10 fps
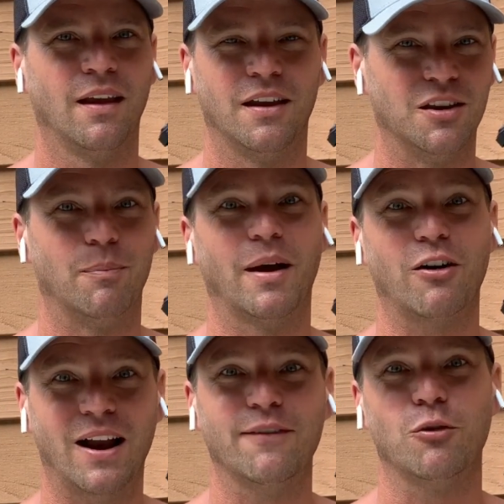You better
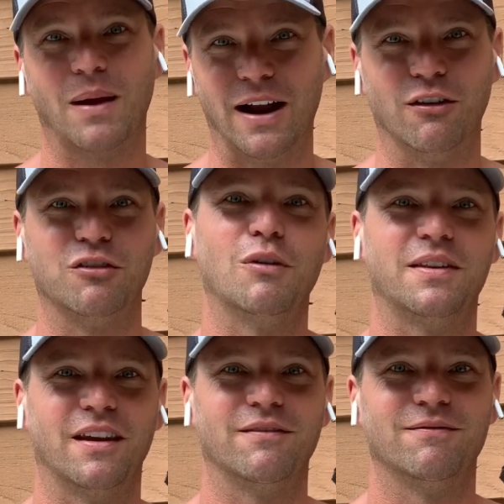have your binos with
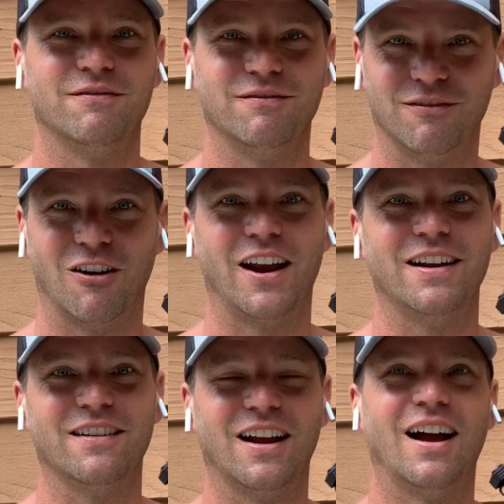you, right?
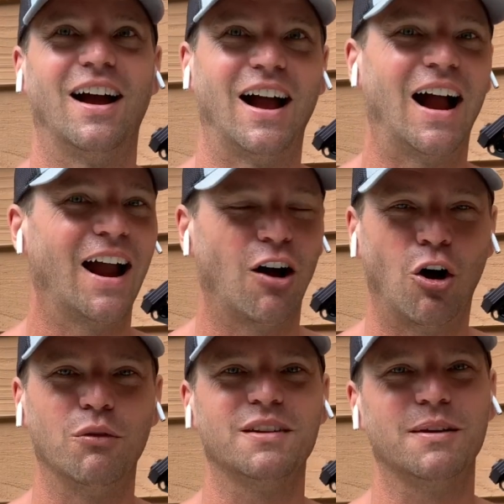I
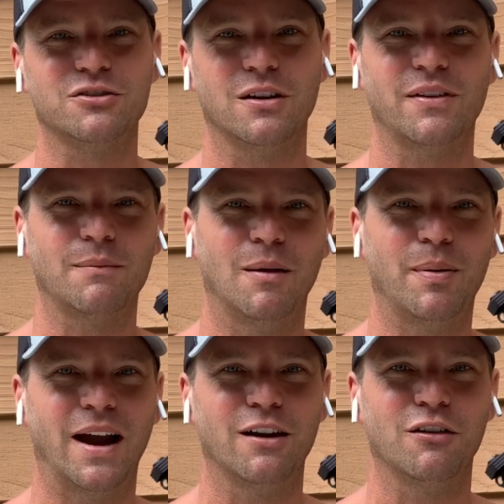always make sure I've got my
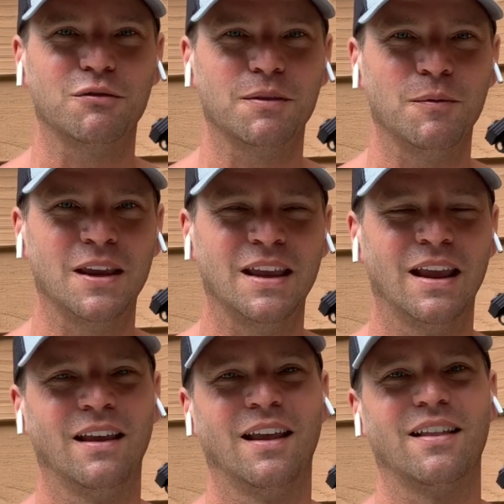binos with me.
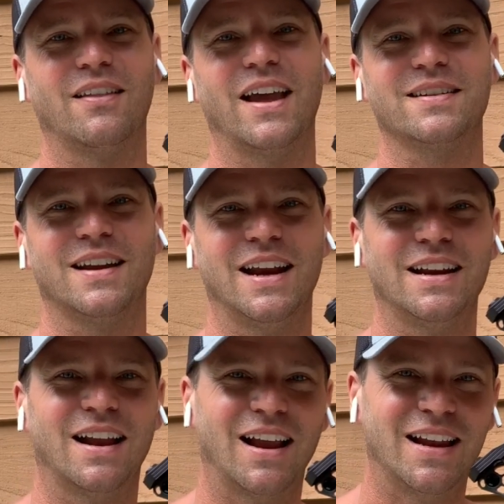Last night
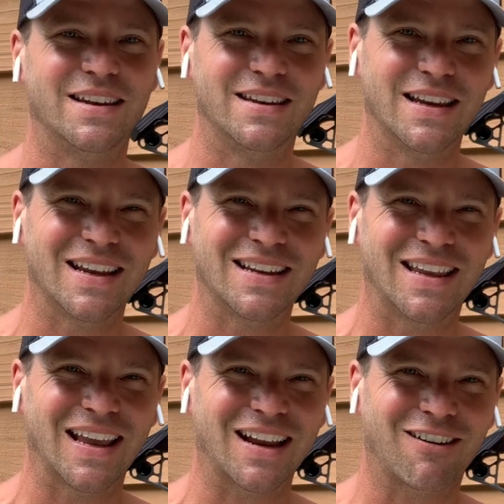I did
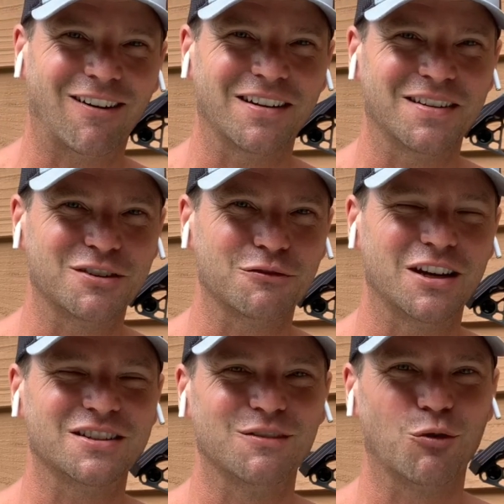get caught in a
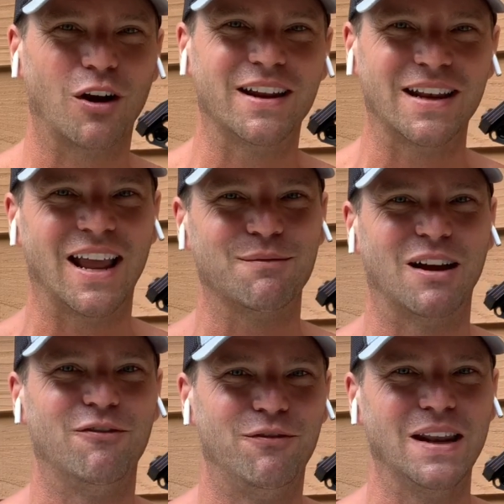situation where I didn't have my
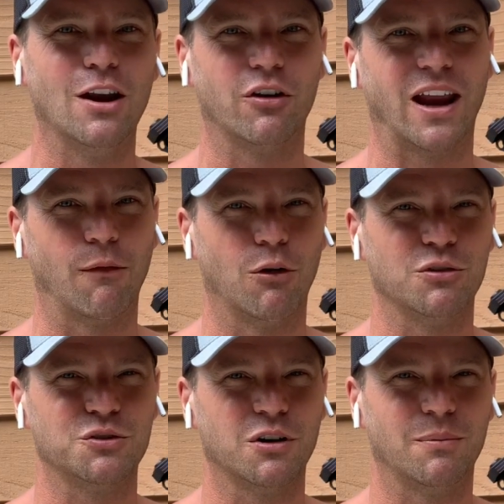video camera,
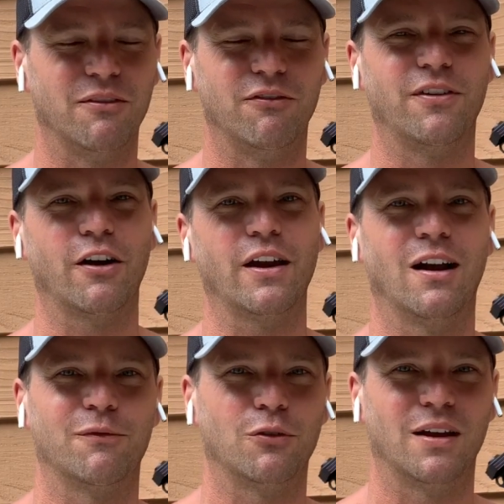which would have been very
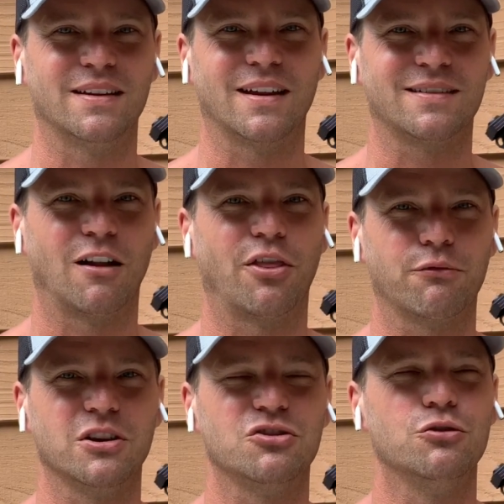helpful as I saw
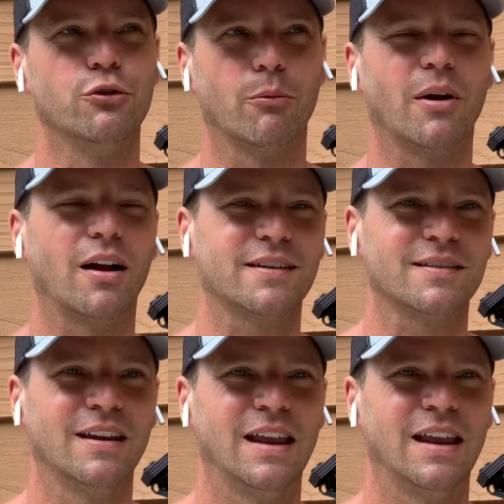3 shooter bucks